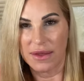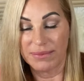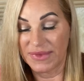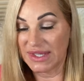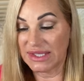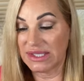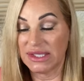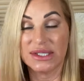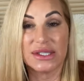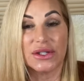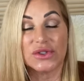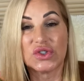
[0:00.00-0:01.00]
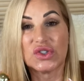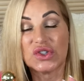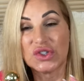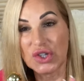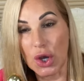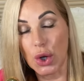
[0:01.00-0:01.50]
This is
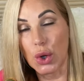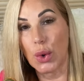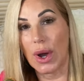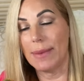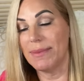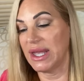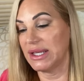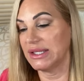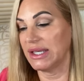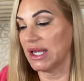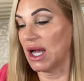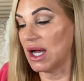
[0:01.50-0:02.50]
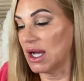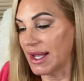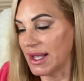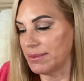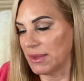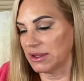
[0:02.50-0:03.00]
so amazing. I
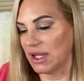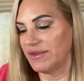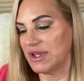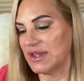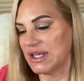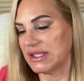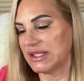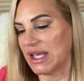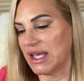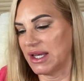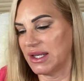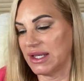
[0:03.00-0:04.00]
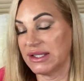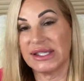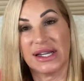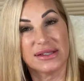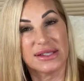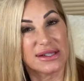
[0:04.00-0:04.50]
am loving this, and it
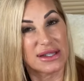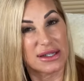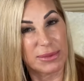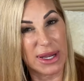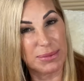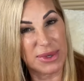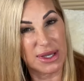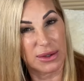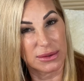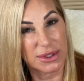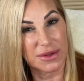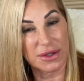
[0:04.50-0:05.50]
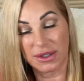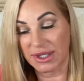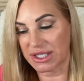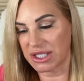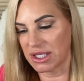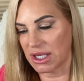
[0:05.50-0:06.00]
sounds like there might be a whole nother
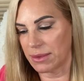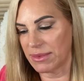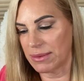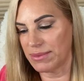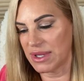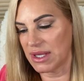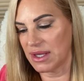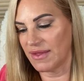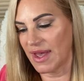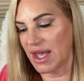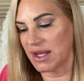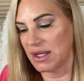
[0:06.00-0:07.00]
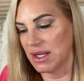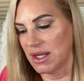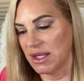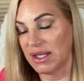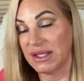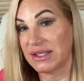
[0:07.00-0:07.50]
collection coming, being that
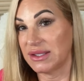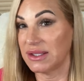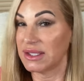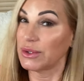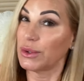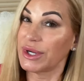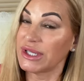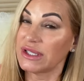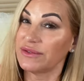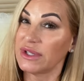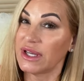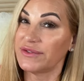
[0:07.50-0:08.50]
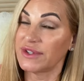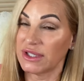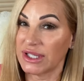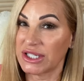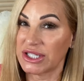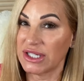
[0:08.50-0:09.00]
it's the Stories of Love
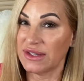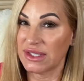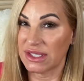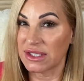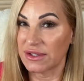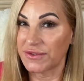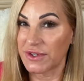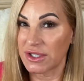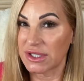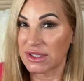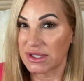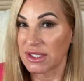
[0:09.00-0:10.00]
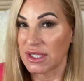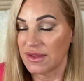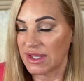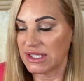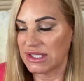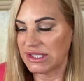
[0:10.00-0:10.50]
collection, and this is the first.
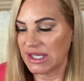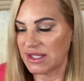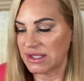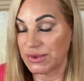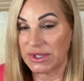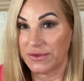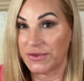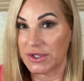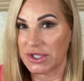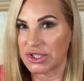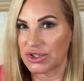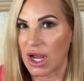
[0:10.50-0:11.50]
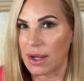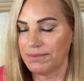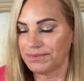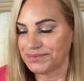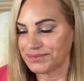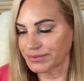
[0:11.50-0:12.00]
They did say this was the first drop.
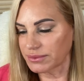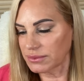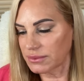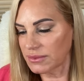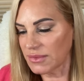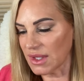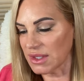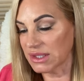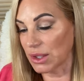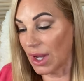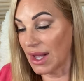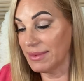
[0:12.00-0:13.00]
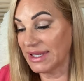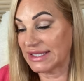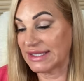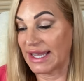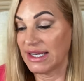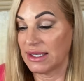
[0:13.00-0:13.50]
So I'm
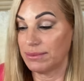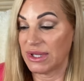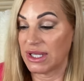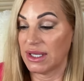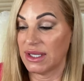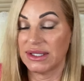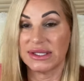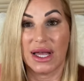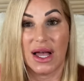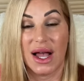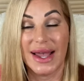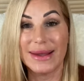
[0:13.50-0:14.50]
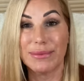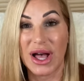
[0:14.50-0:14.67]
excited because I am